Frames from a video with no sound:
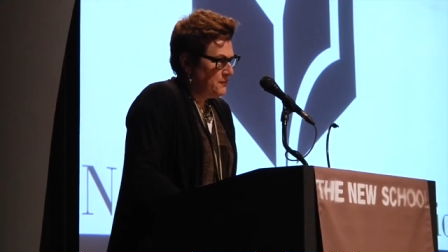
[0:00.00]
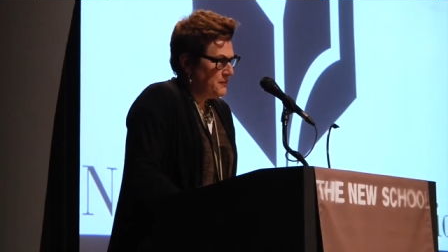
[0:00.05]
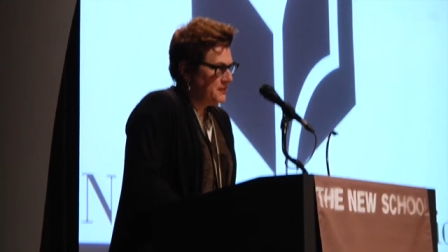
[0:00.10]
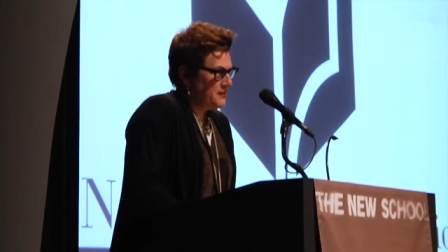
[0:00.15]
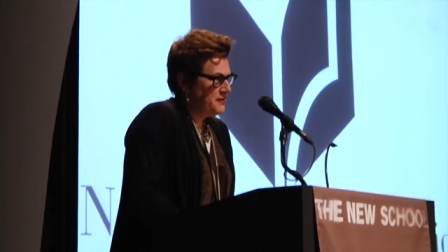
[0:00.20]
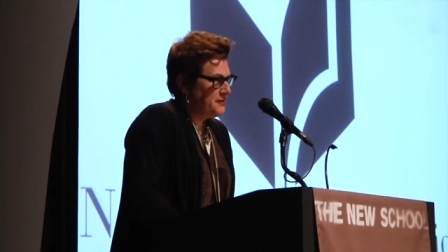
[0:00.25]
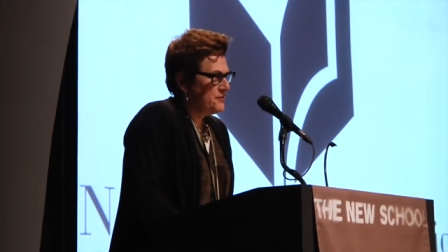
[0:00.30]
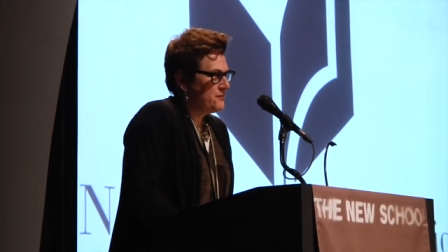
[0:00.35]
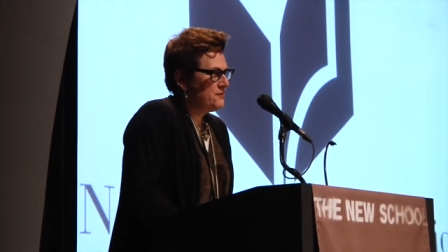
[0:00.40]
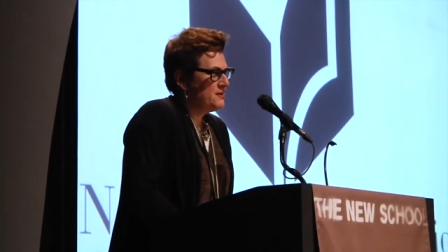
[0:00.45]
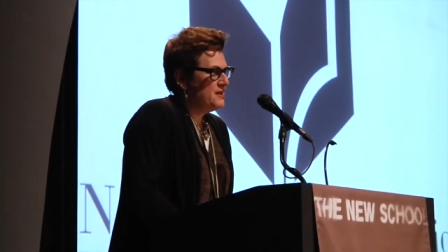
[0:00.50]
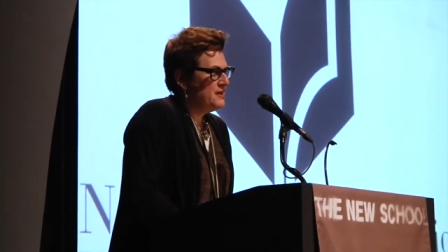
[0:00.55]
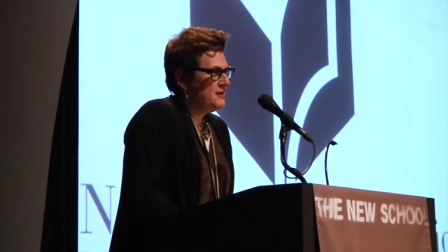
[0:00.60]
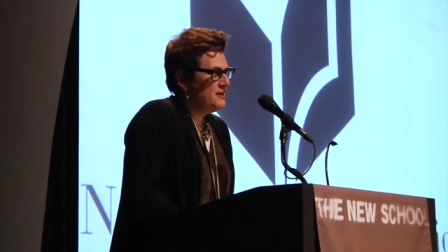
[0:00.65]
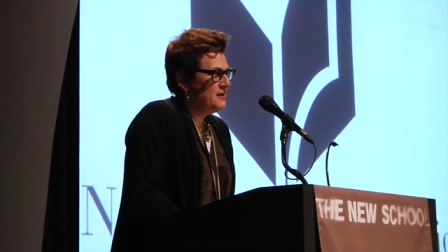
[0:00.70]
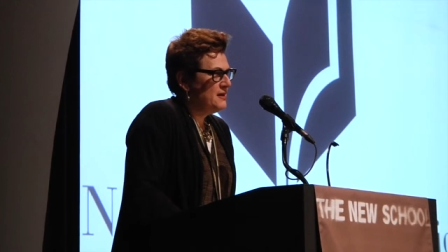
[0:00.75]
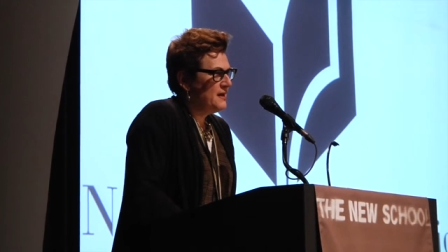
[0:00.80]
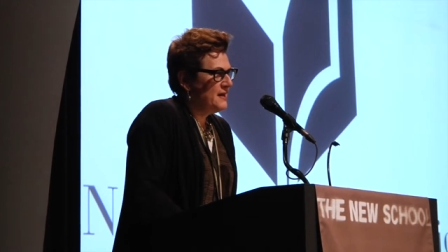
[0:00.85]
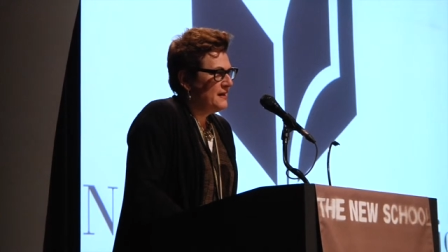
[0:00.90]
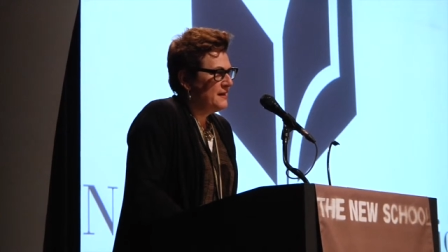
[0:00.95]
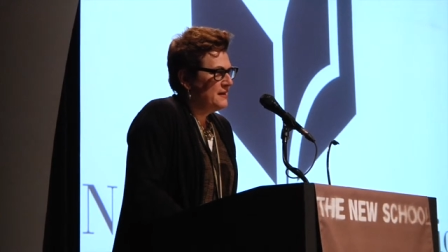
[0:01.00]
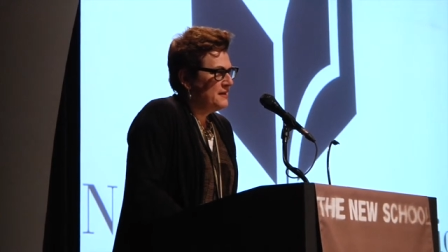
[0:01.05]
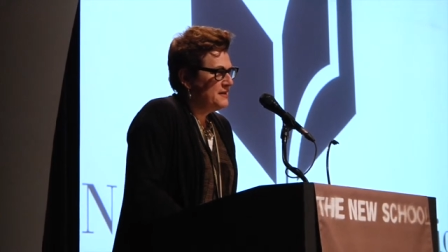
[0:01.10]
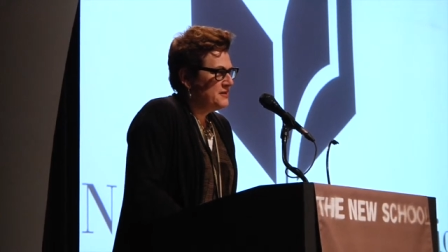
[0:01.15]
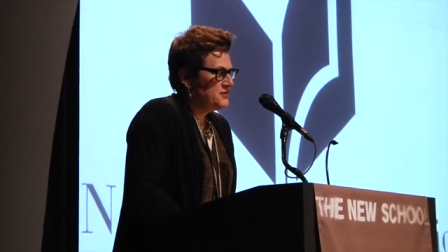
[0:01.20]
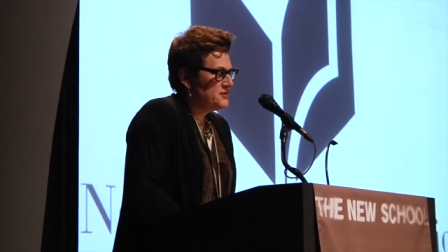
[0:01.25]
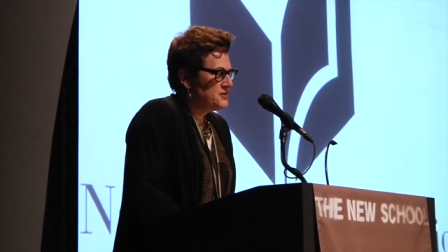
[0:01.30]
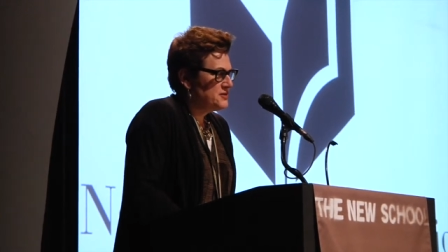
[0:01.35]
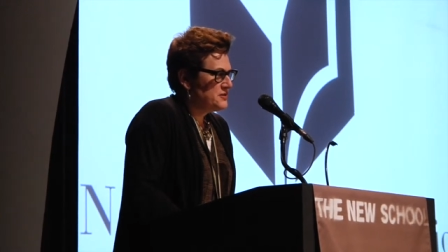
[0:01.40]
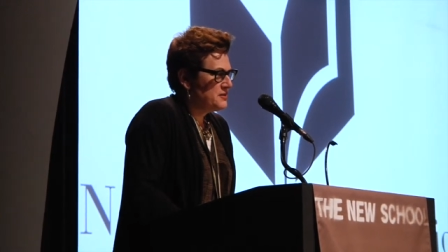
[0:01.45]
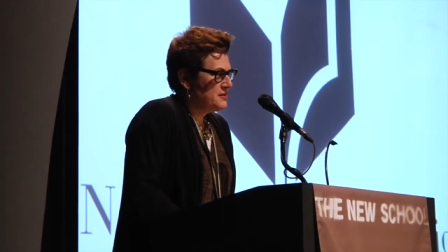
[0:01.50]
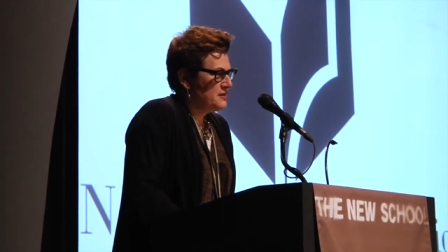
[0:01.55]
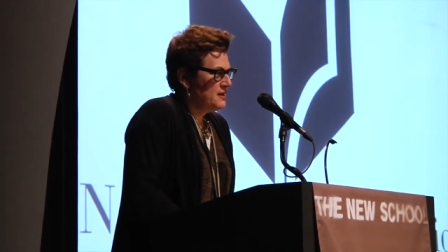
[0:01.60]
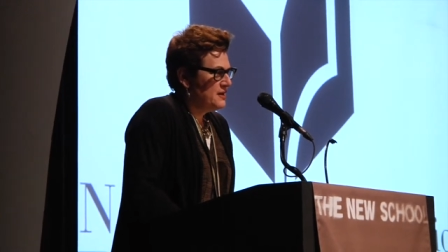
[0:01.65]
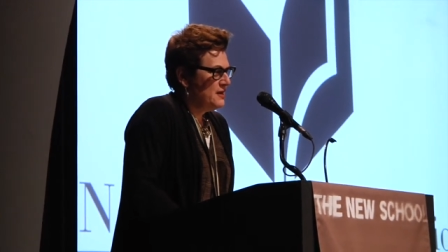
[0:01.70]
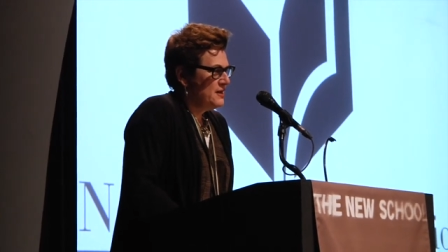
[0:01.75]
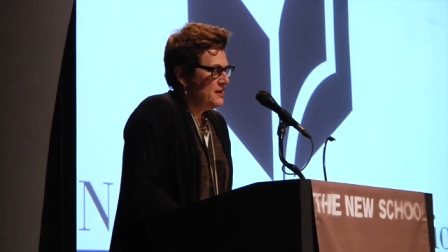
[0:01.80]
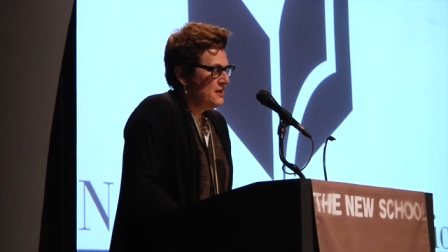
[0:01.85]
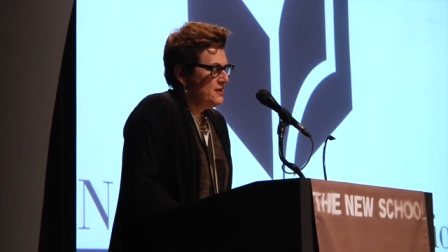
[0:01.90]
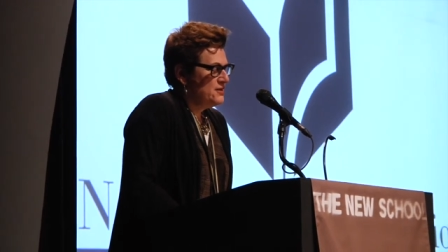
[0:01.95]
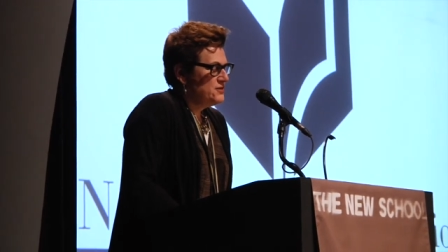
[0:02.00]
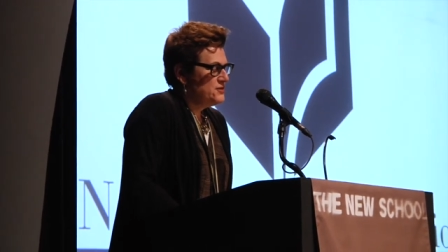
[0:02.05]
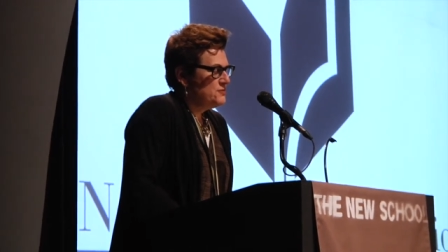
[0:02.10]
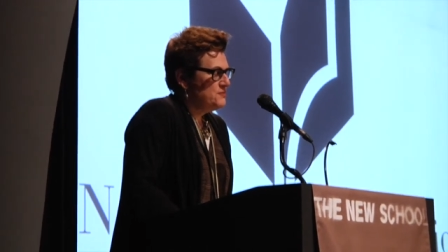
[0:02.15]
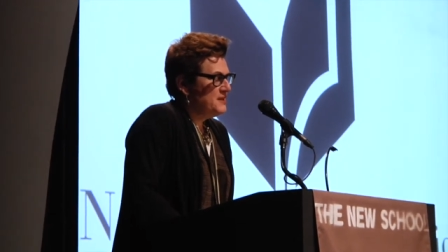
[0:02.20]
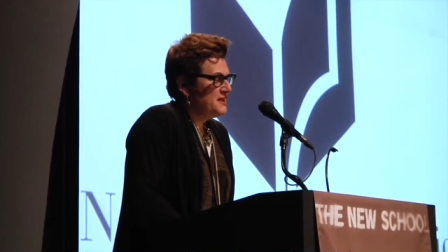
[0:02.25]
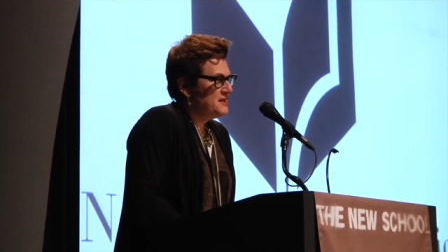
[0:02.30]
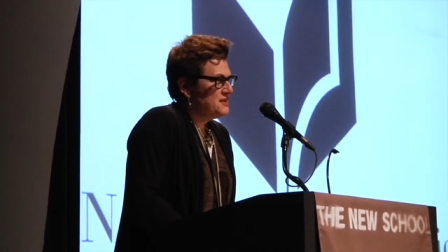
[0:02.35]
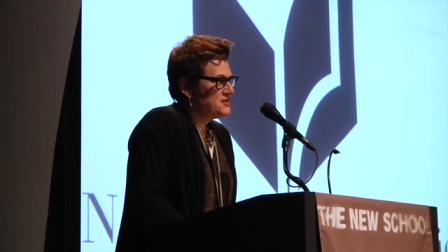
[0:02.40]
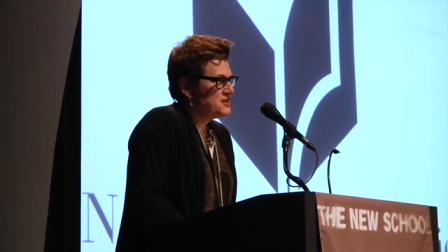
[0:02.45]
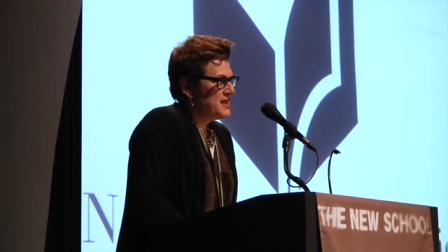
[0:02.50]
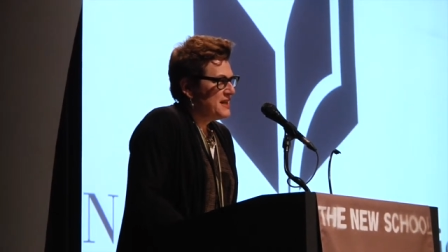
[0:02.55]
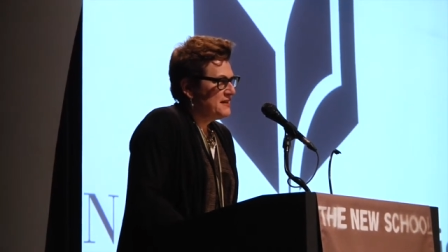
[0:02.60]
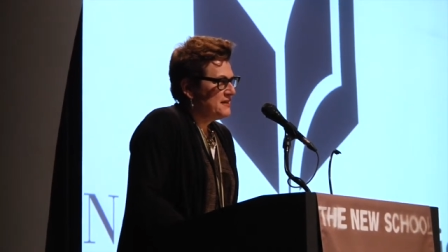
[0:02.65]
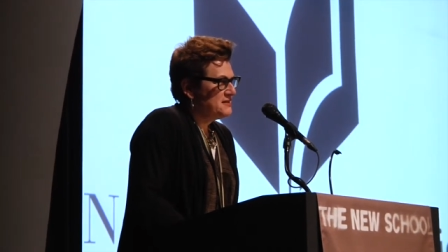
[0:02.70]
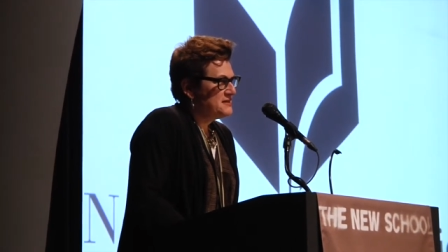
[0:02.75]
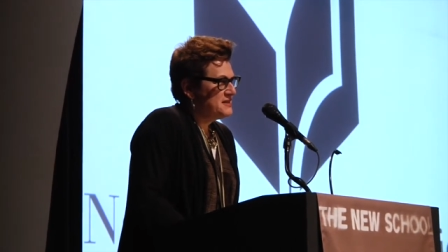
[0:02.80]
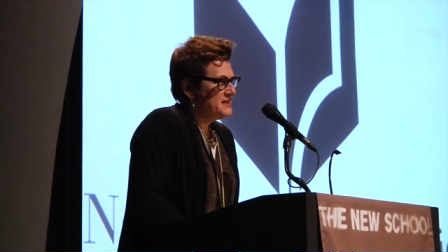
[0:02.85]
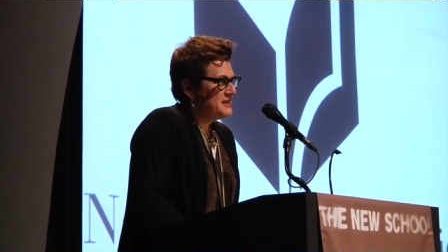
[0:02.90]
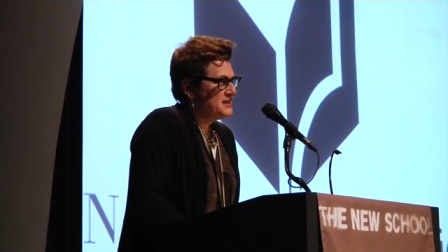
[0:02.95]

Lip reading: with two English adults,